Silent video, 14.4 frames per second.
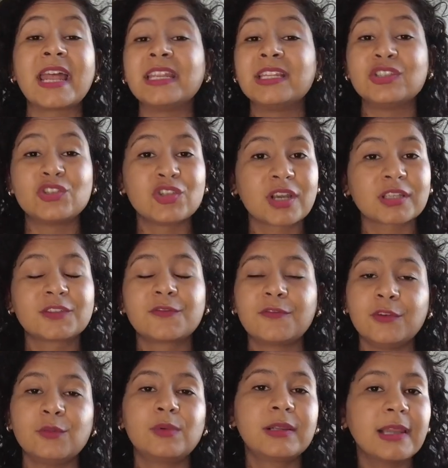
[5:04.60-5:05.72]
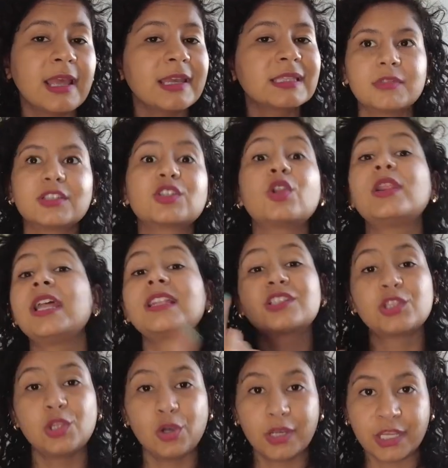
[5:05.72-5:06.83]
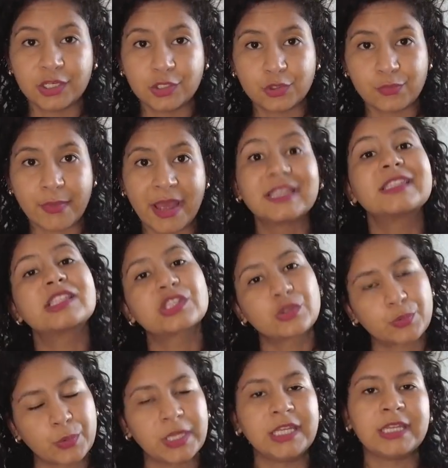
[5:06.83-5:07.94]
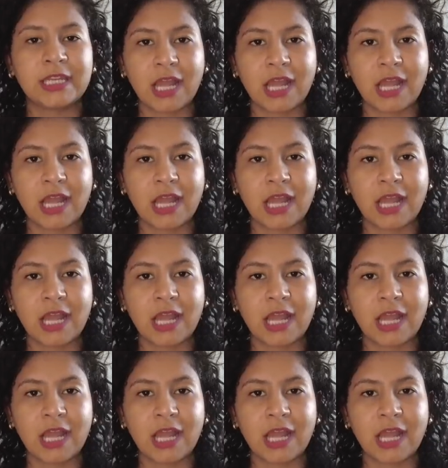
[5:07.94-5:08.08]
and in just few clicks. So let's look into my screen